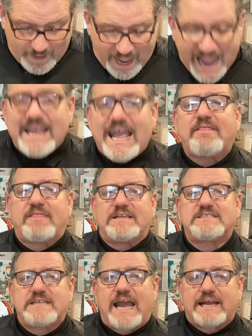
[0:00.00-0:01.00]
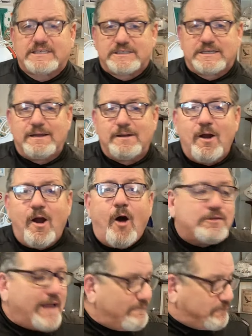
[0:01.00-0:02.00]
I got this text.
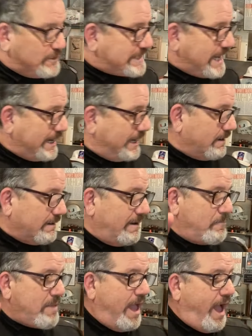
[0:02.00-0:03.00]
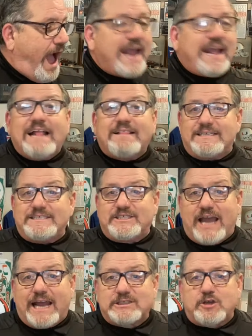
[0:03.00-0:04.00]
Hold on for a second here. I got this
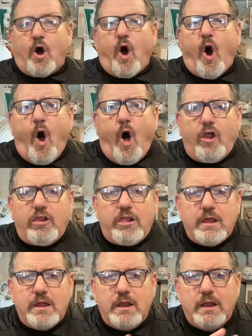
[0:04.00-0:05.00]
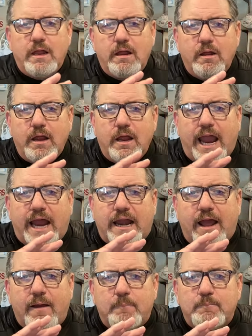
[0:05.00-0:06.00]
text all, and
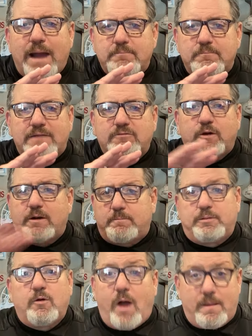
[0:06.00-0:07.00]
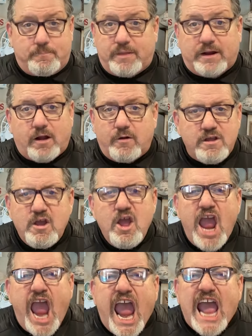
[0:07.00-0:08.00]
my, my Twitter blew up. They're going,
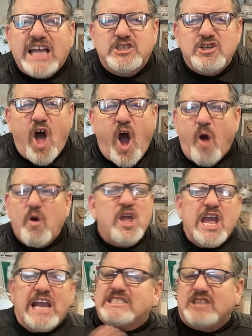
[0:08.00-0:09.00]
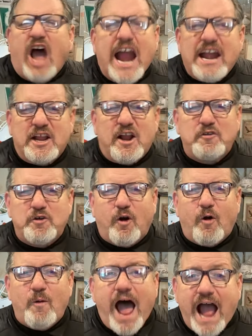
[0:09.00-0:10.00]
Angelo, he's hiding under
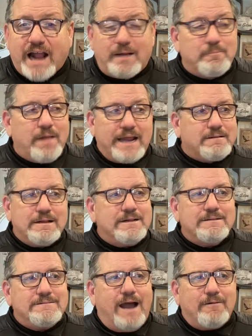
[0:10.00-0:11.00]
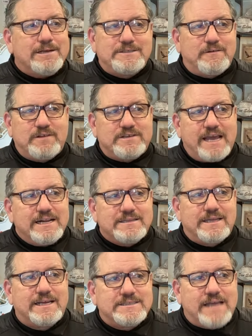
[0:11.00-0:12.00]
a rock. I'm like, no, he's if he's
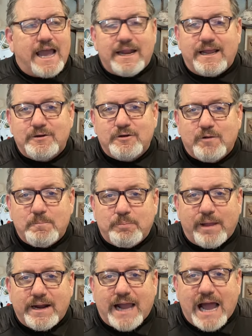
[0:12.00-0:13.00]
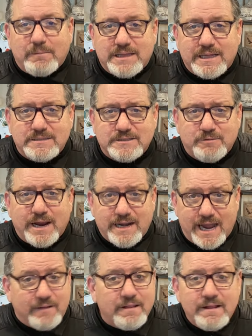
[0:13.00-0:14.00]
anything, he's hiding under a plate of gobadillas right
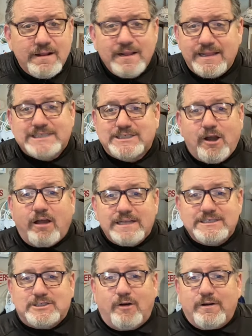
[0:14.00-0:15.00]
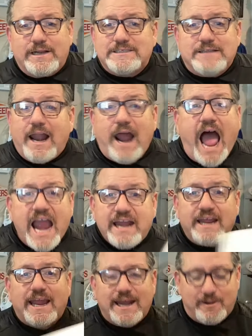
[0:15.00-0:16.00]
now. That's all he's doing. He's not
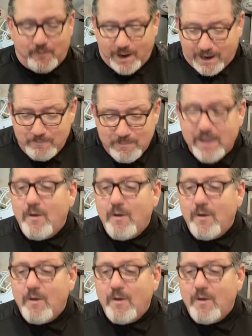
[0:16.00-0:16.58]
hiding anywhere.